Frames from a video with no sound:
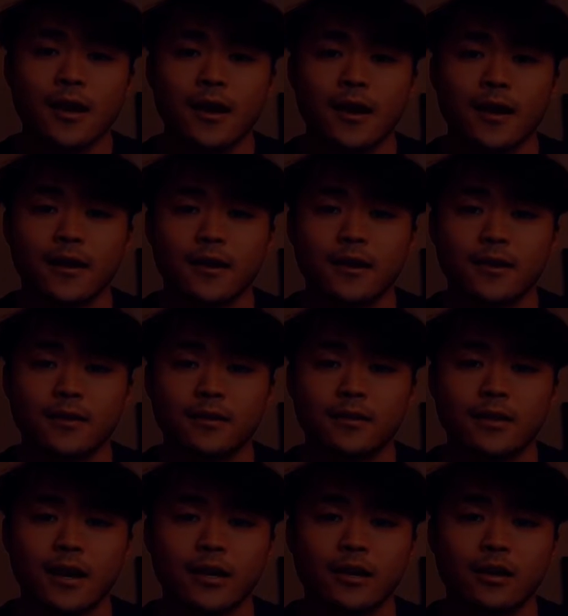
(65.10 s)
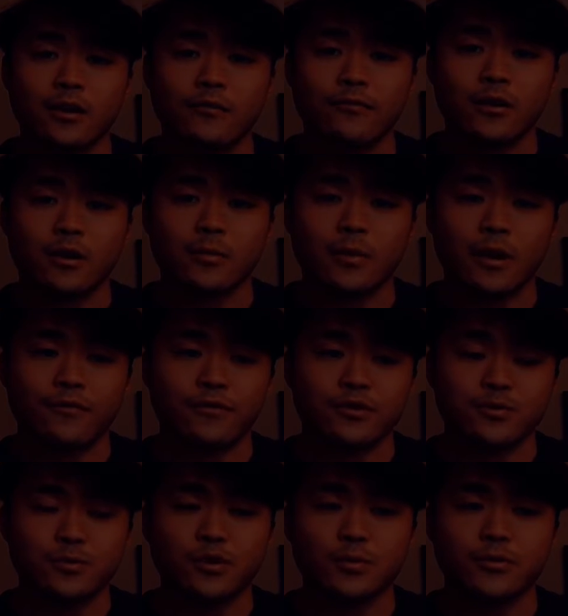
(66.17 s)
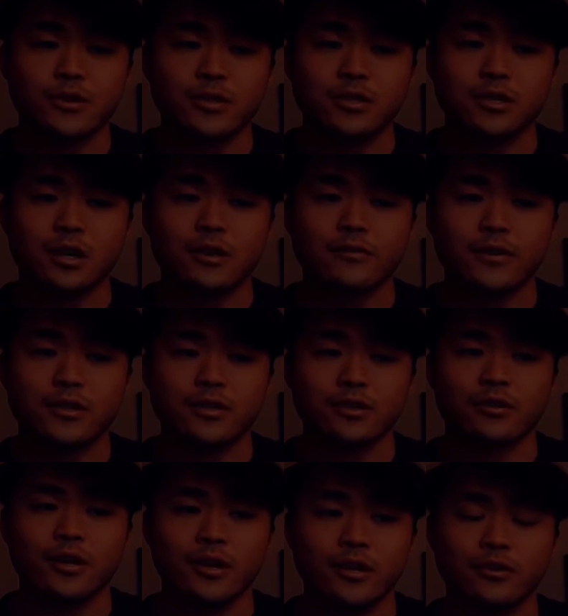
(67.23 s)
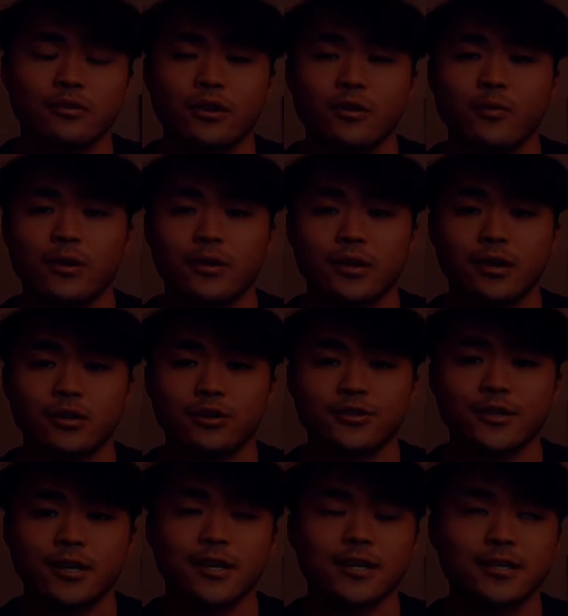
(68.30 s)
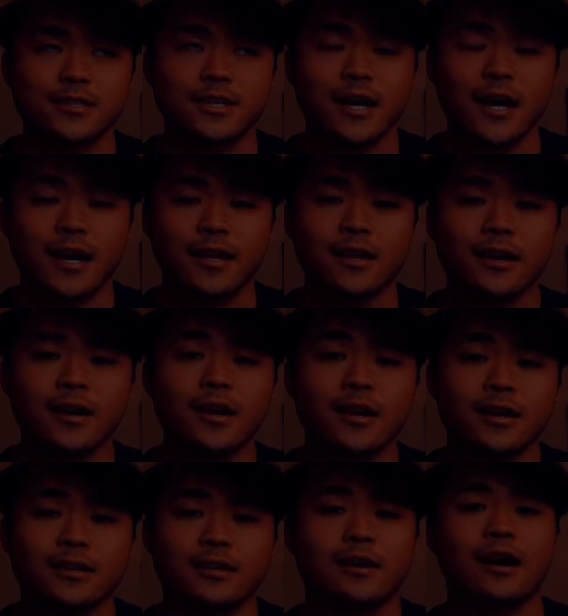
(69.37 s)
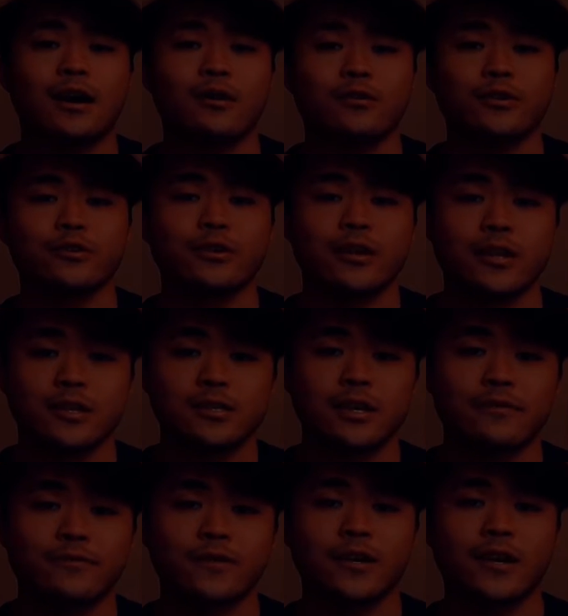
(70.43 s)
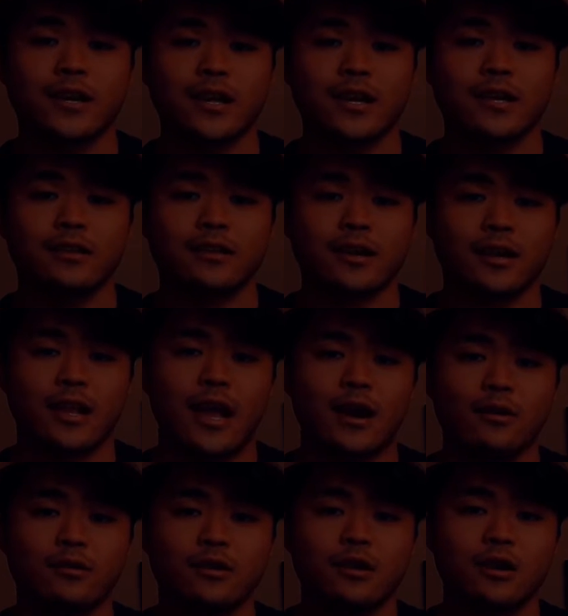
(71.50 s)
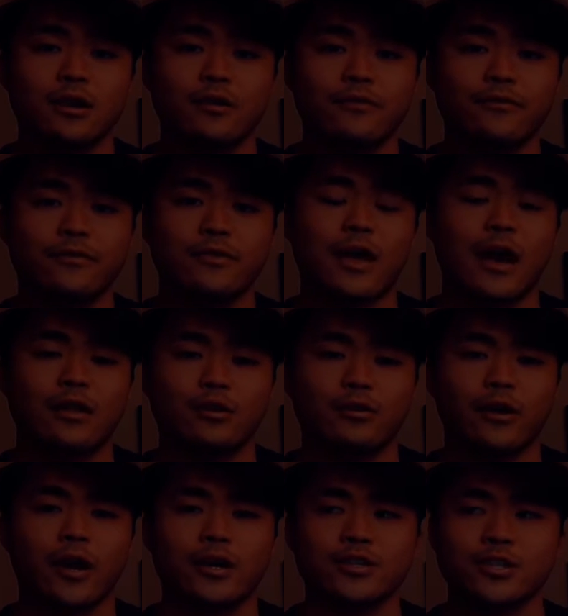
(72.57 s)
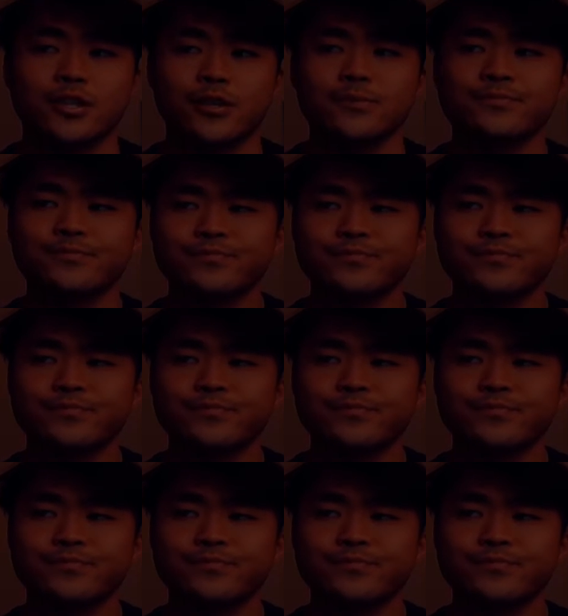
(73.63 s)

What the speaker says: And that can go from if there's blueprints of it, so like you know what it looks like inside, to how you can safely get in and out of that location.